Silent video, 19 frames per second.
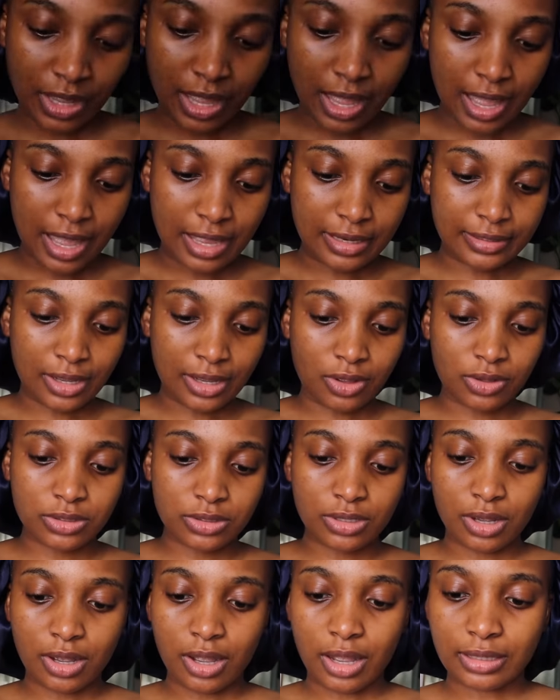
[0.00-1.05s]
And I
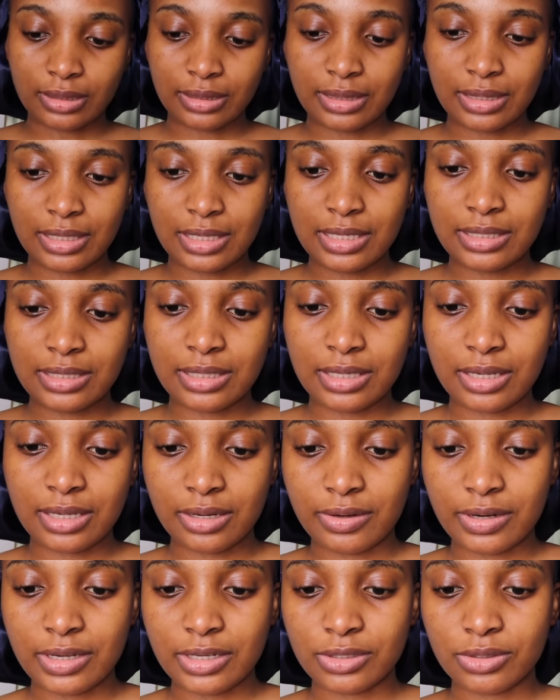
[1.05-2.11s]
also got these
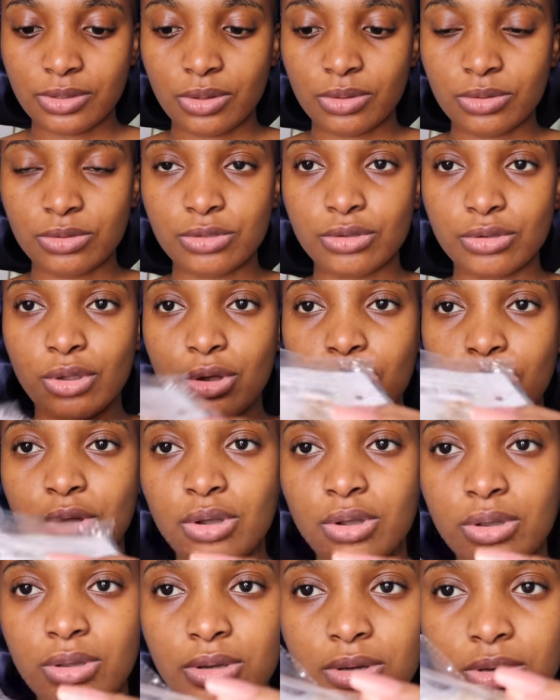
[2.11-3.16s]
earrings
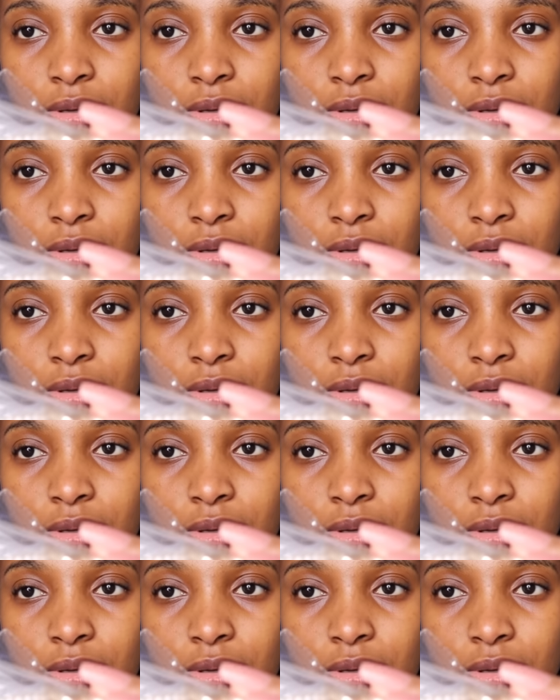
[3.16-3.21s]
also.